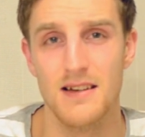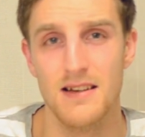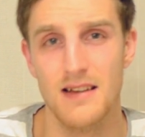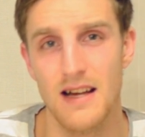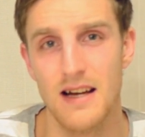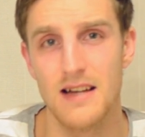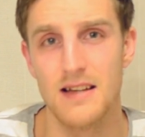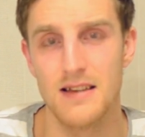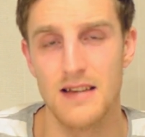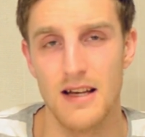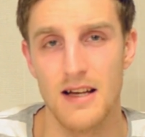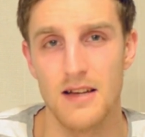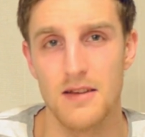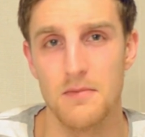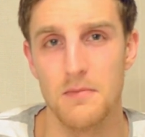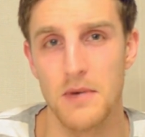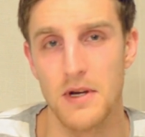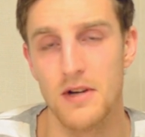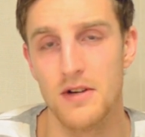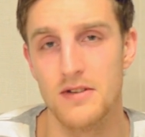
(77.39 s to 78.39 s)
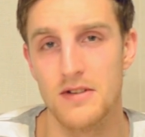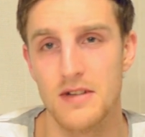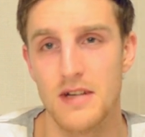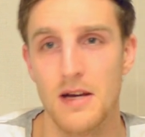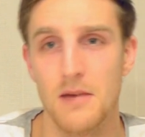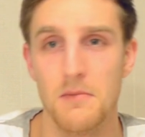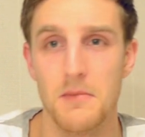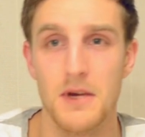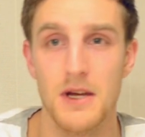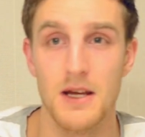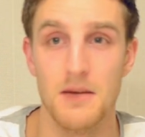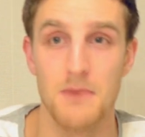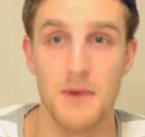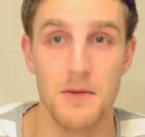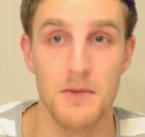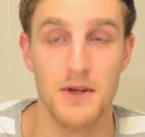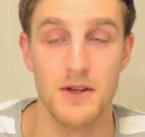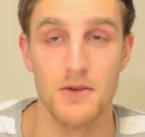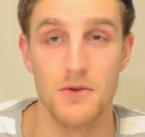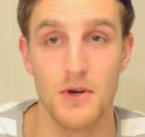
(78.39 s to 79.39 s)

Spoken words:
like that, because it can be maybe